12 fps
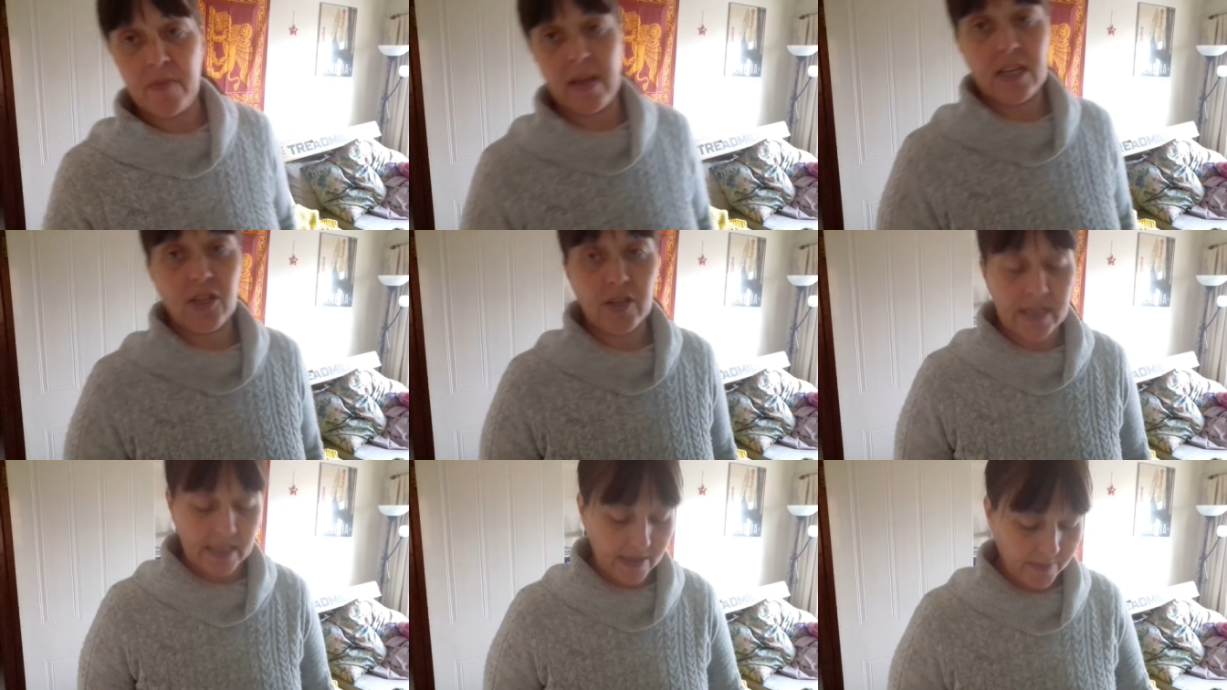me
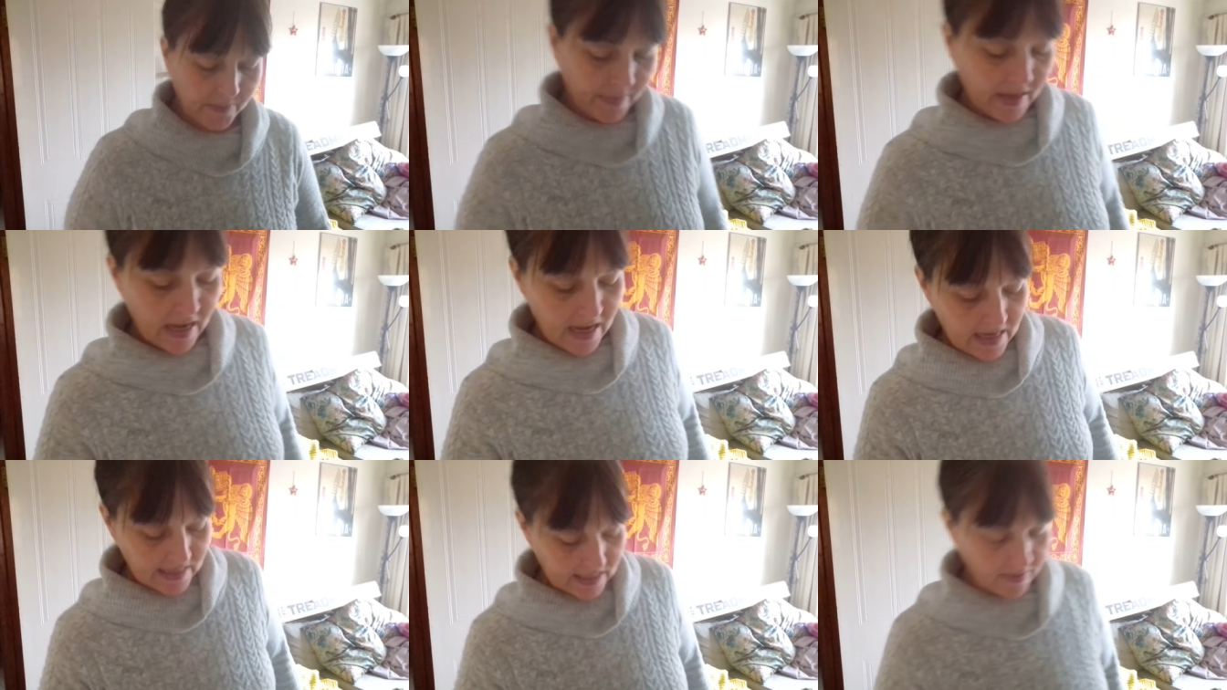electricity.
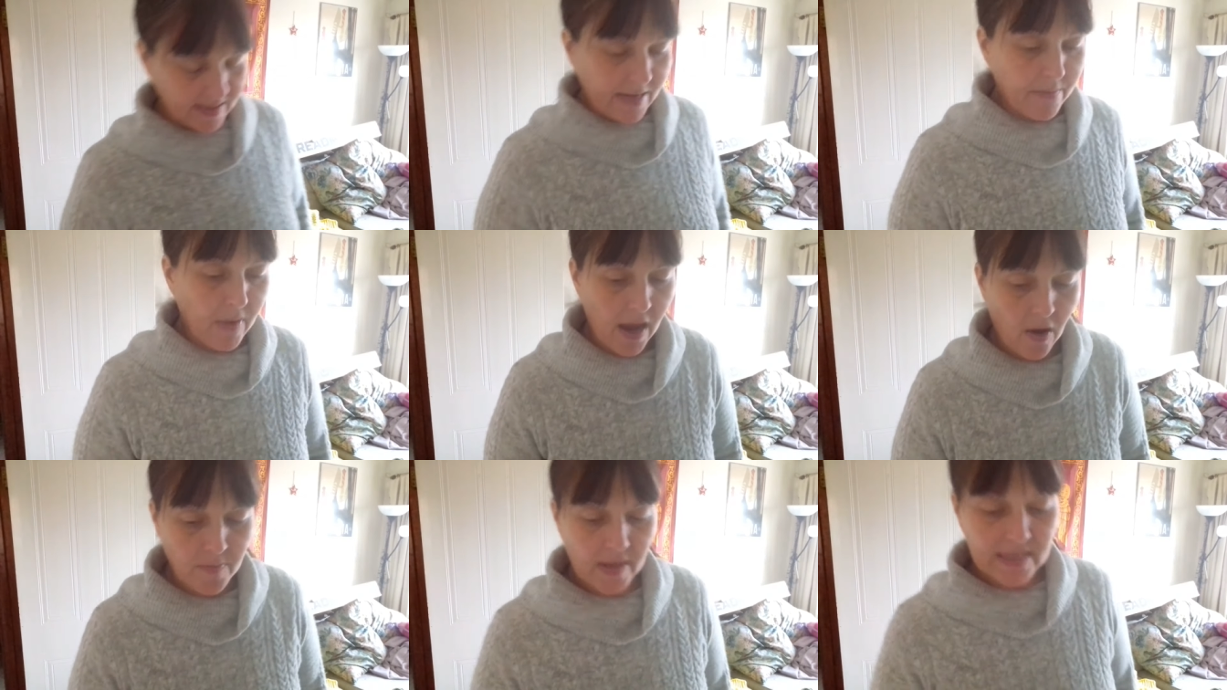So it's in my
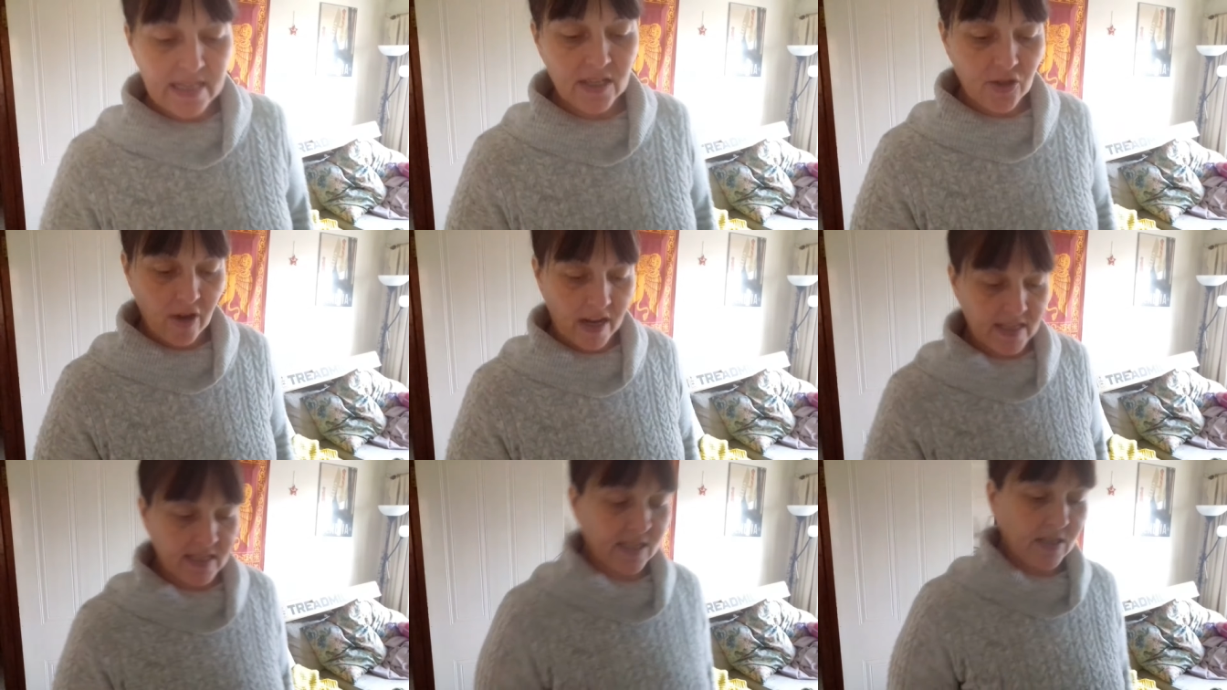own best
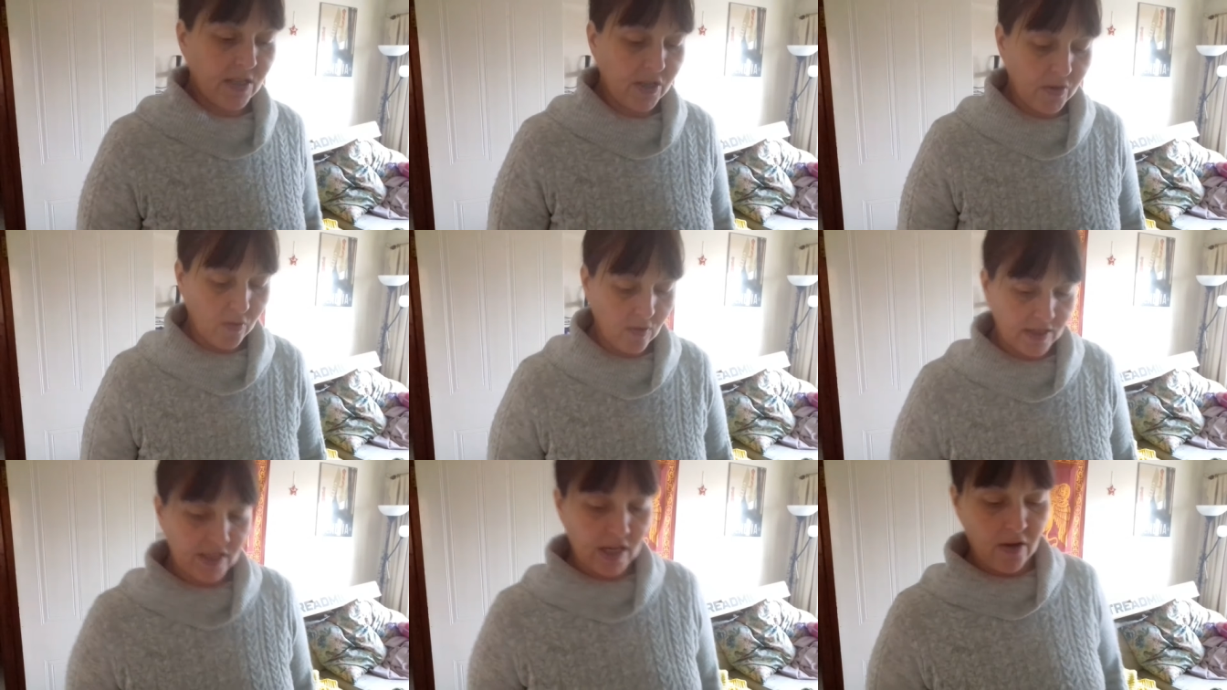interests to
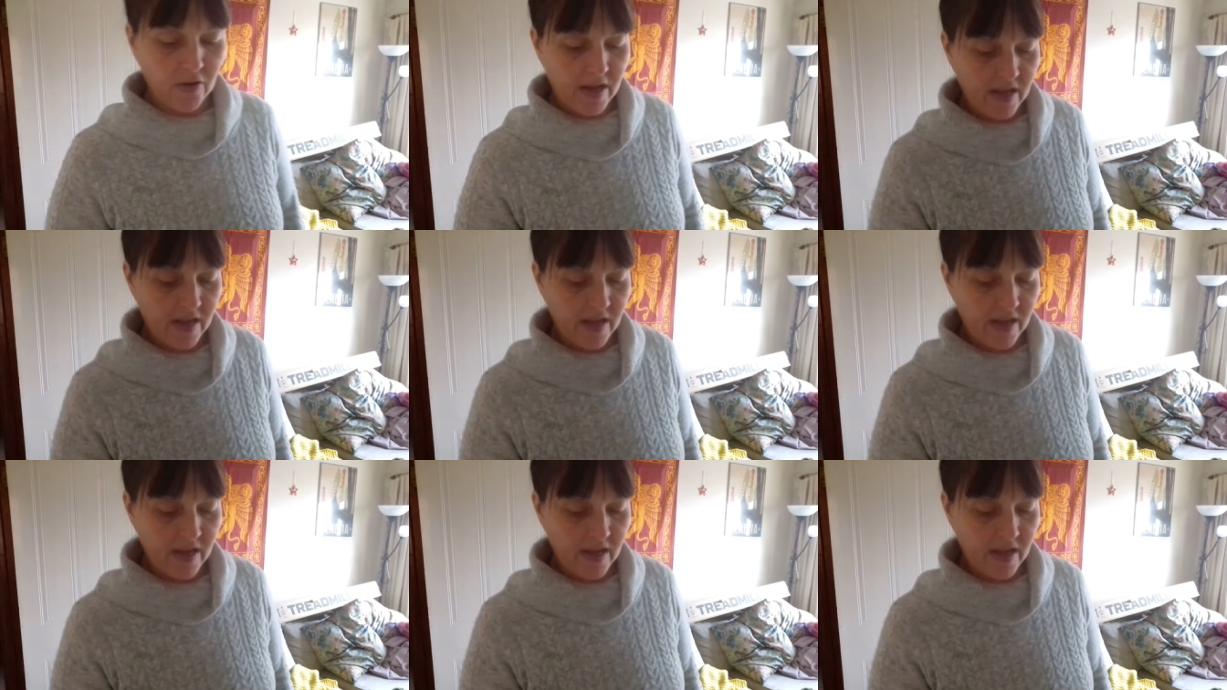also